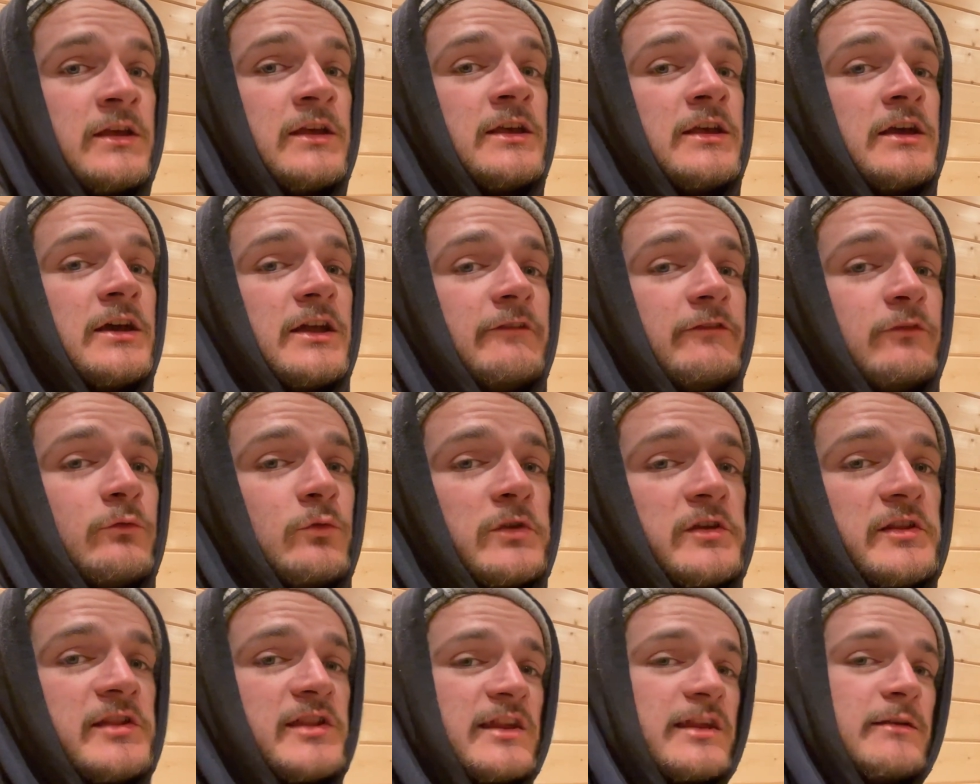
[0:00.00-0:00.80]
And if you want
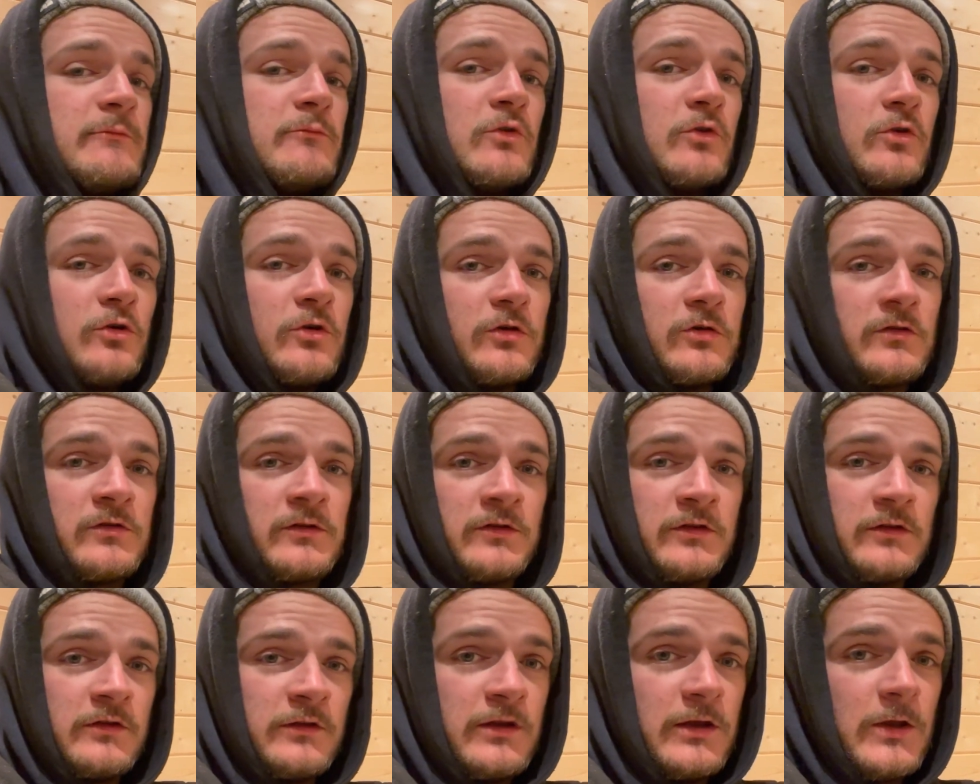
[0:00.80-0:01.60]
to see more
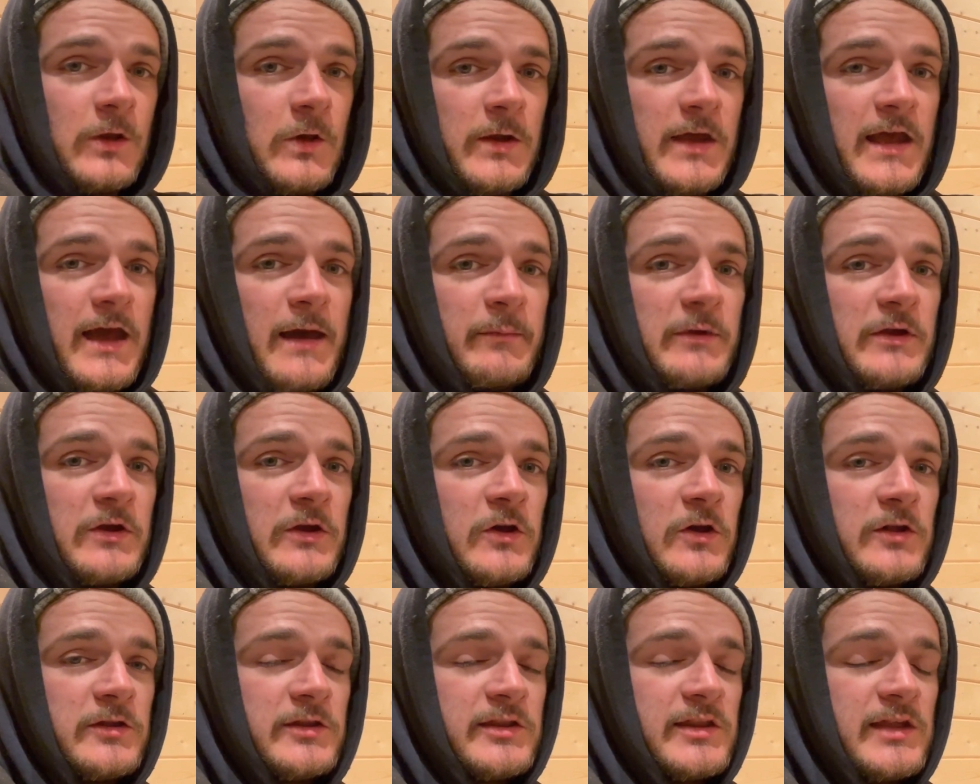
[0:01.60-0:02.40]
log cabin
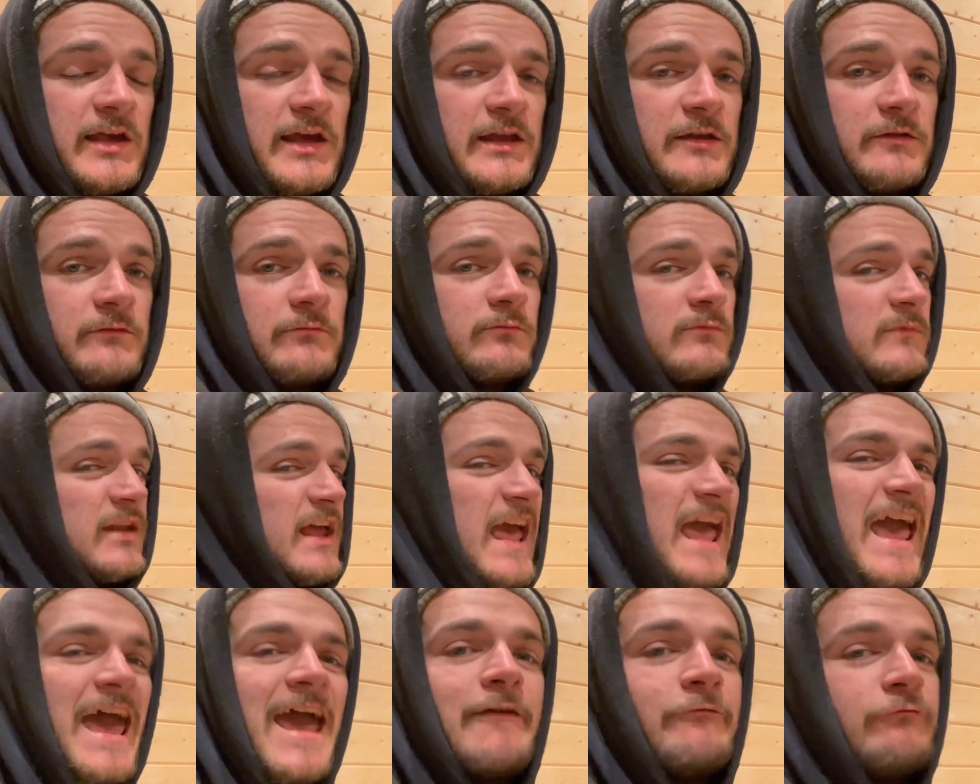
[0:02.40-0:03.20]
content,
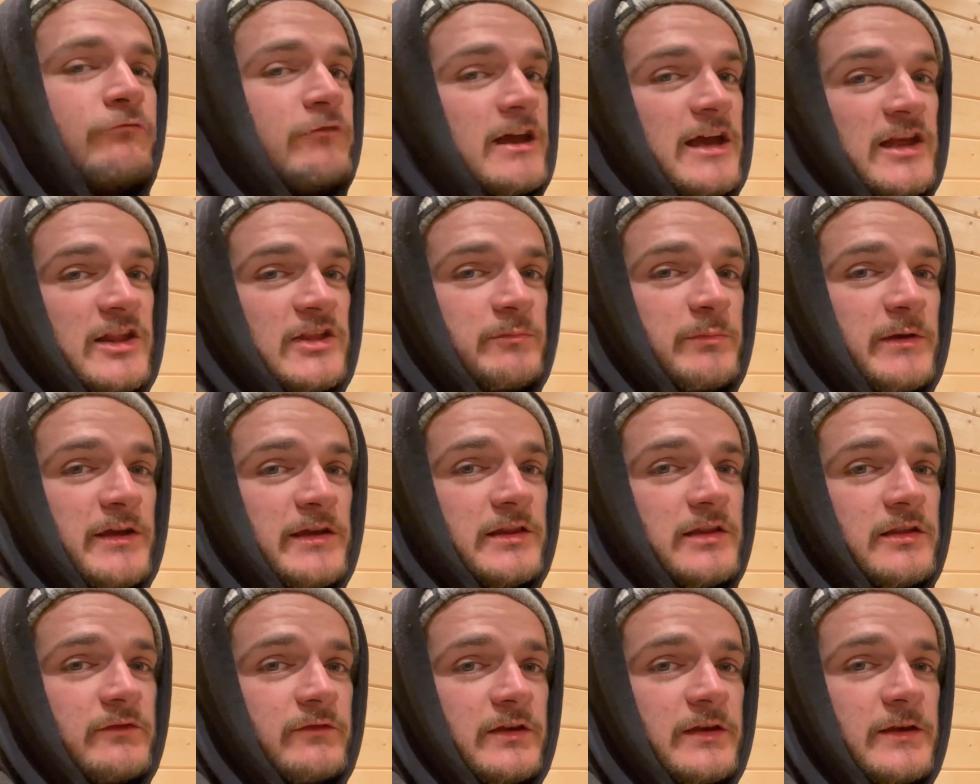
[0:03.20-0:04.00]
every aspect
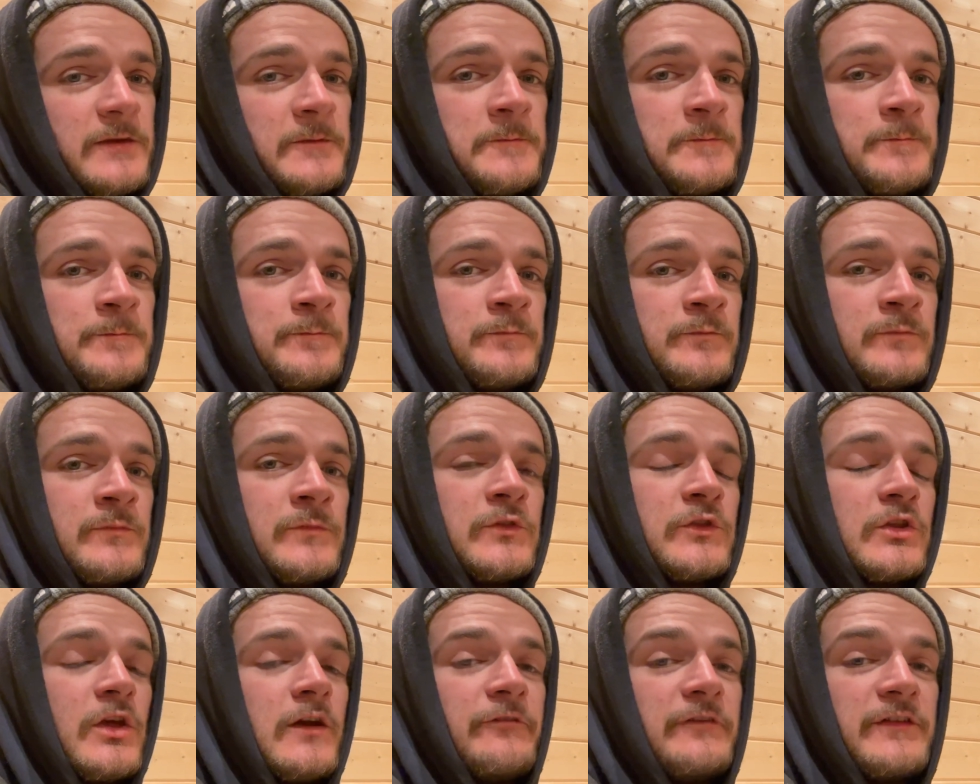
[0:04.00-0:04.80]
of it,
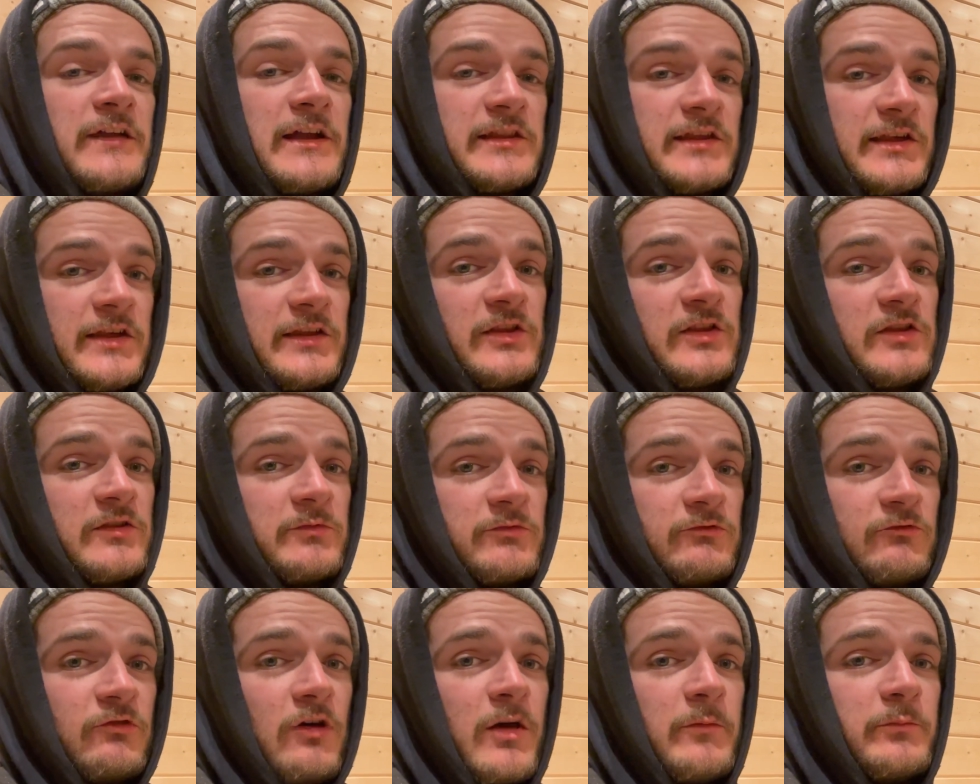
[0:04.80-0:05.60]
don't forget to hit the
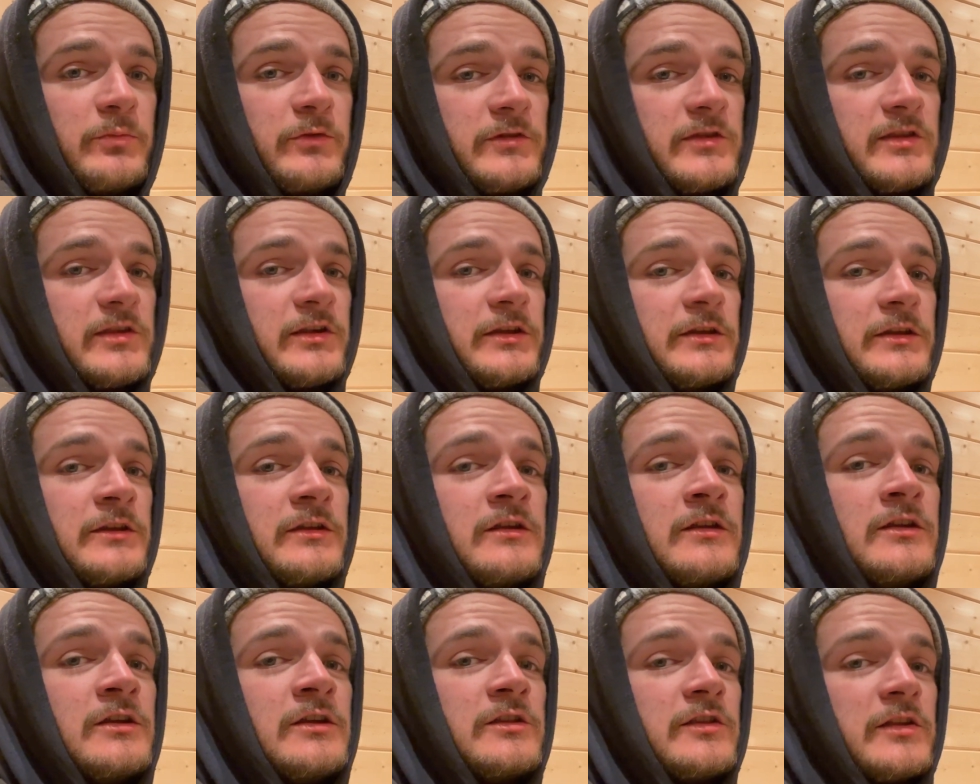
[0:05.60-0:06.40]
subscribe button,
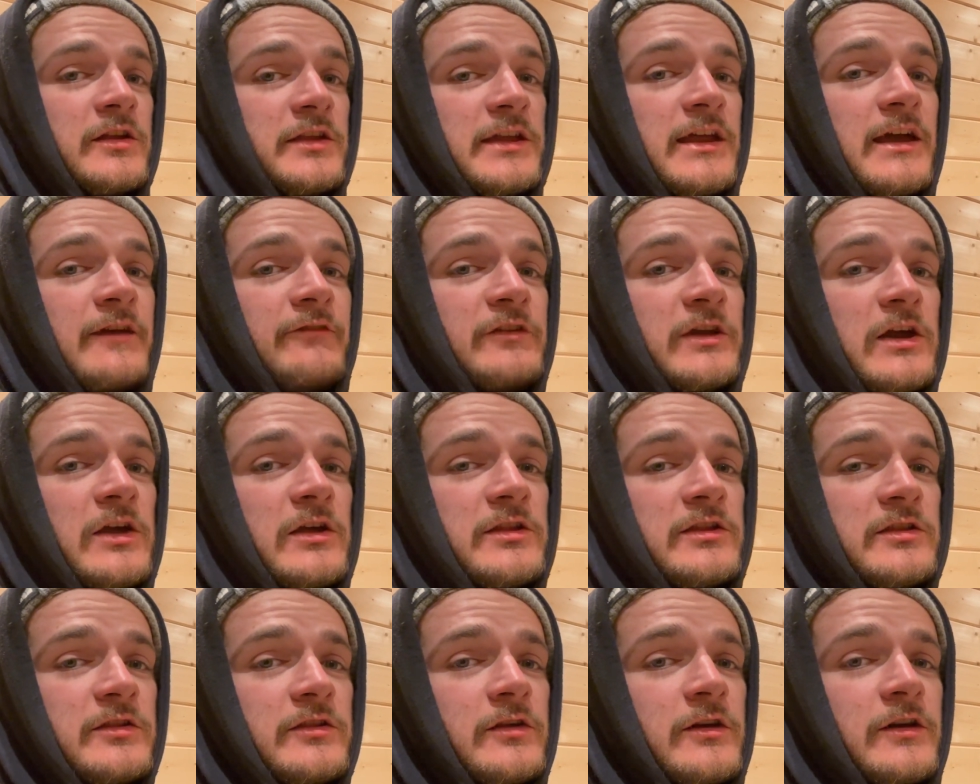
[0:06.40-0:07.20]
turn your
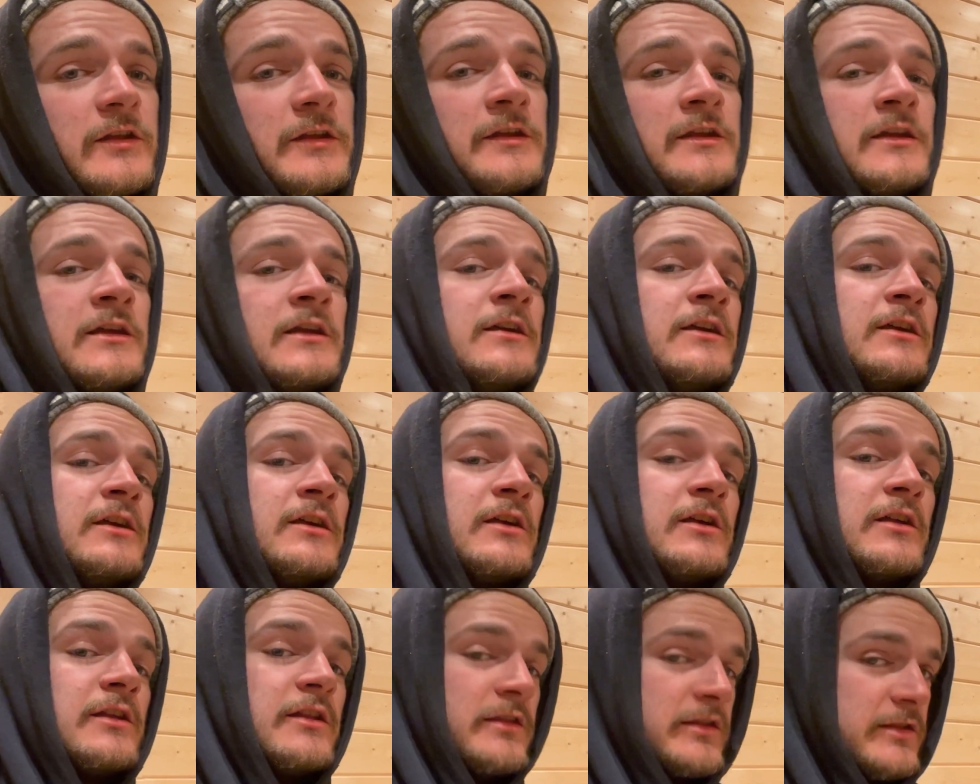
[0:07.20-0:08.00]
notifications on,
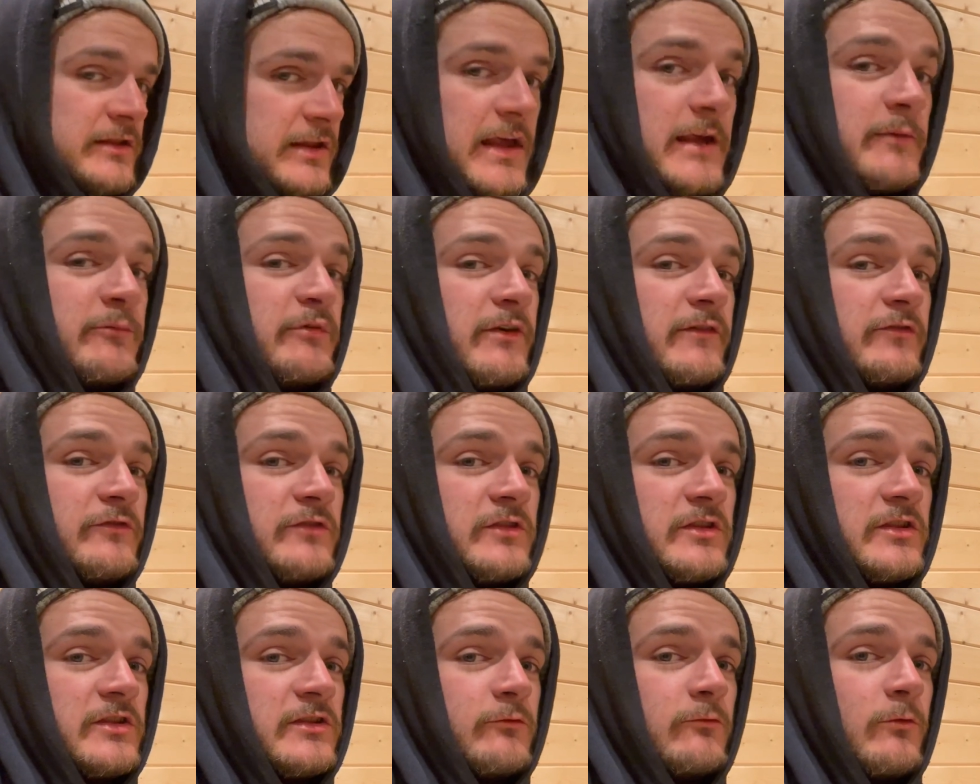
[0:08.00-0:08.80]
set your
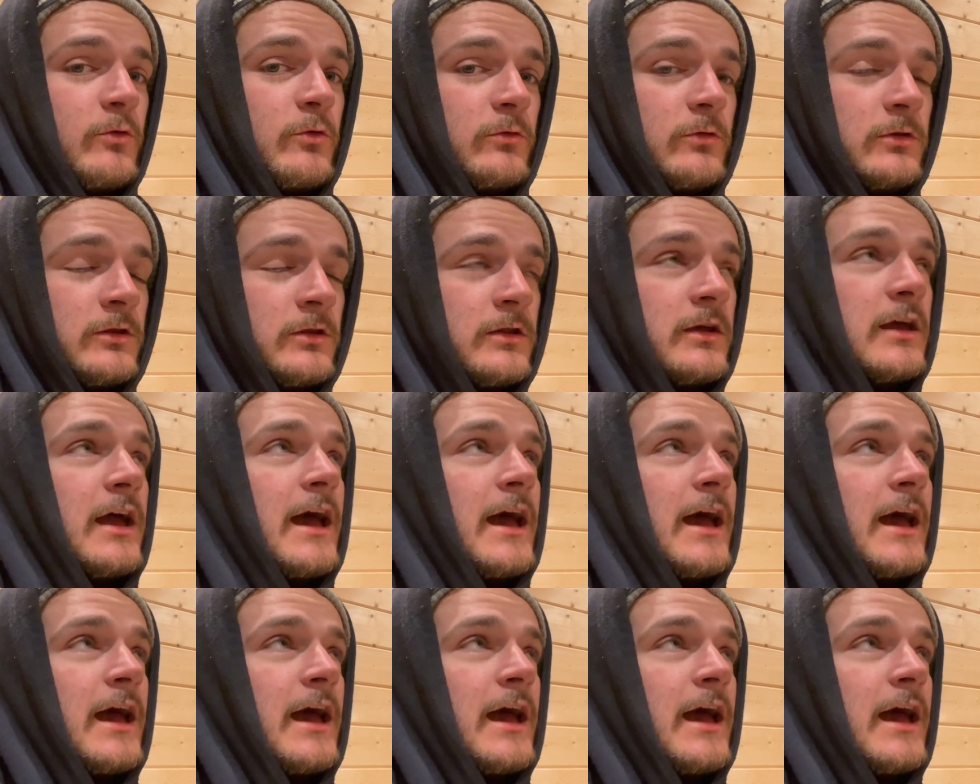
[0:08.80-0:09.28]
preferences to all.